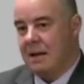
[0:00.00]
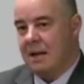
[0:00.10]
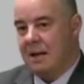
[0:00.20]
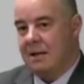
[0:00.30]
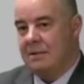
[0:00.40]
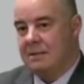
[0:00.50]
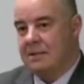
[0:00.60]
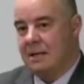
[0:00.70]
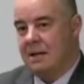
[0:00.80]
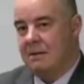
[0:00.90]
And
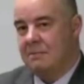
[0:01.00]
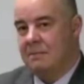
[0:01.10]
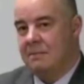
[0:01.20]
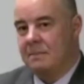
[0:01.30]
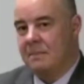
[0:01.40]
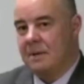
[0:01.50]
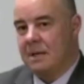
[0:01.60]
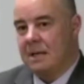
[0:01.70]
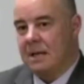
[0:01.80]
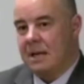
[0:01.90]

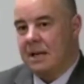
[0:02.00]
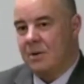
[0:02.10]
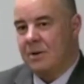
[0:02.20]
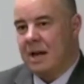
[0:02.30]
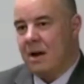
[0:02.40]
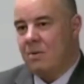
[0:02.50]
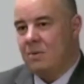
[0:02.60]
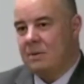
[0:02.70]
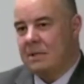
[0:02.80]
you know, and now